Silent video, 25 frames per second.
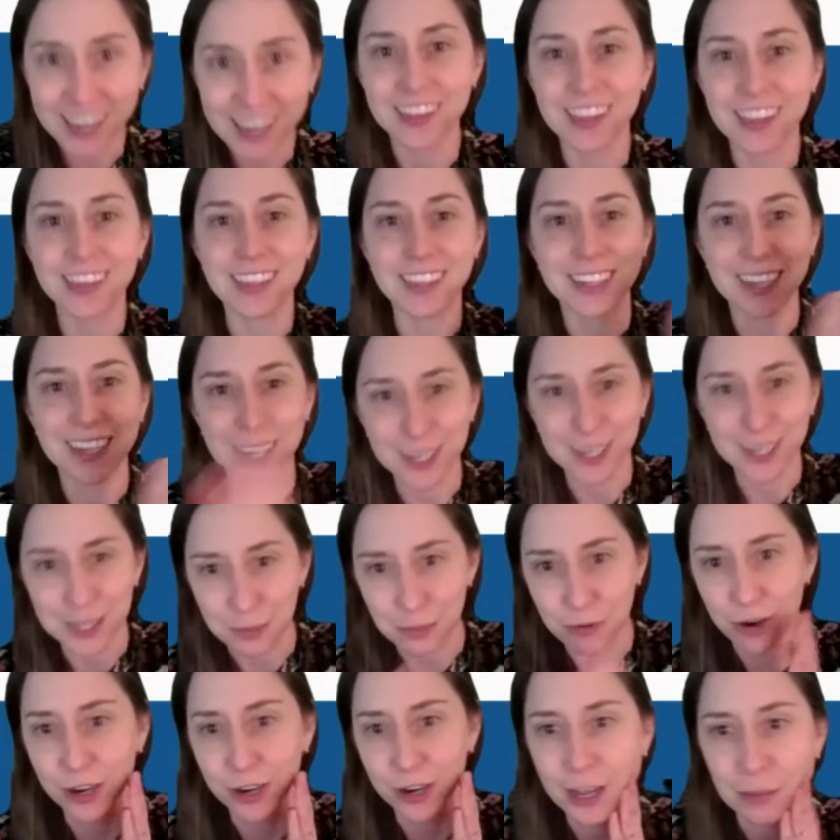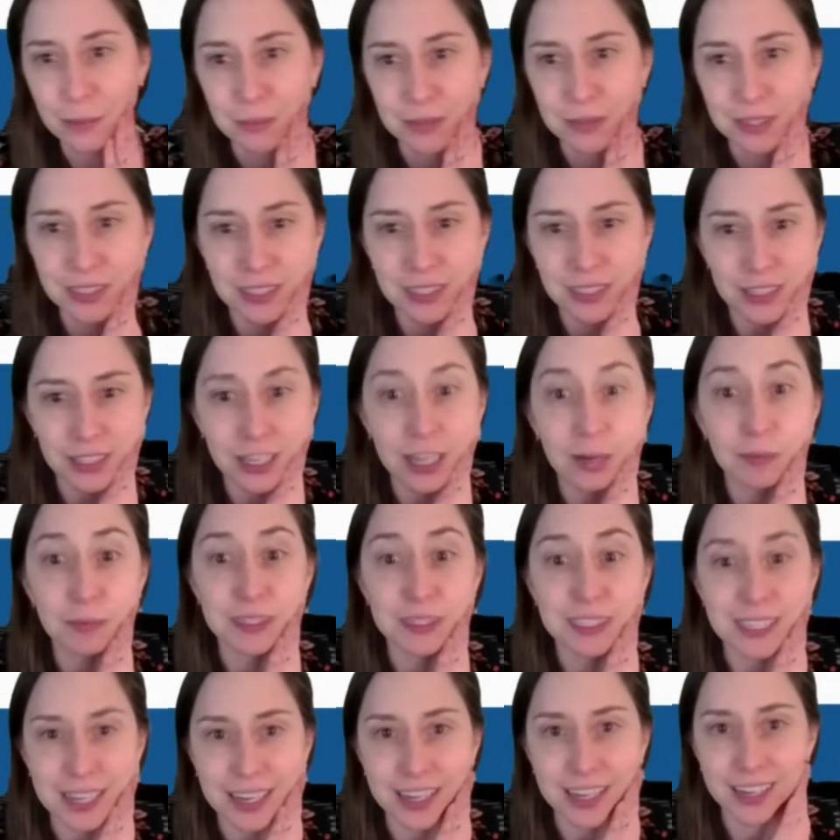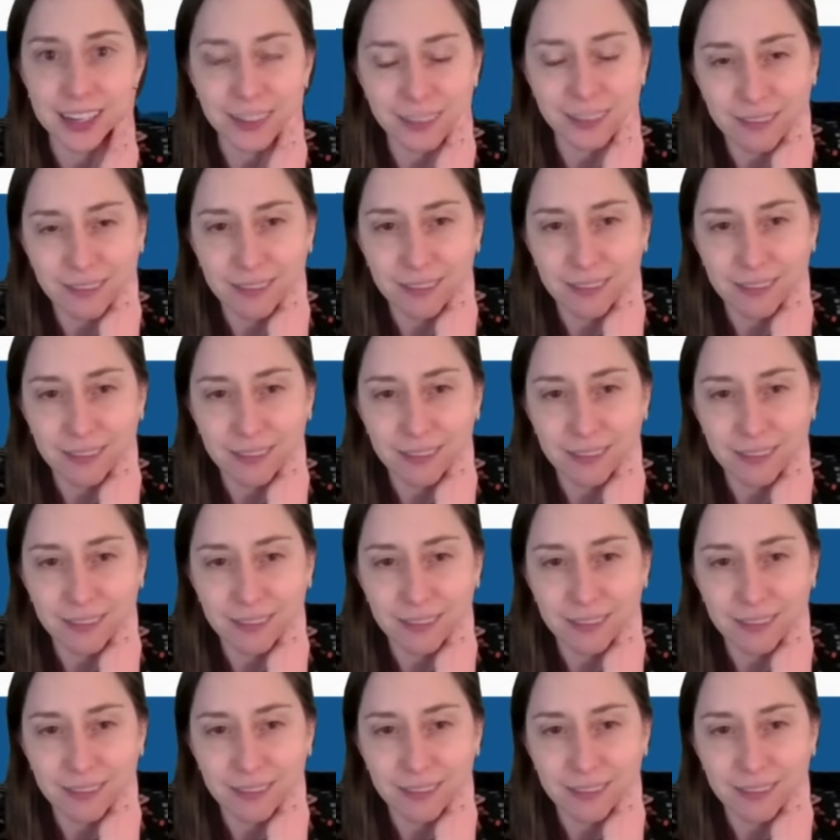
and then the data support comes second.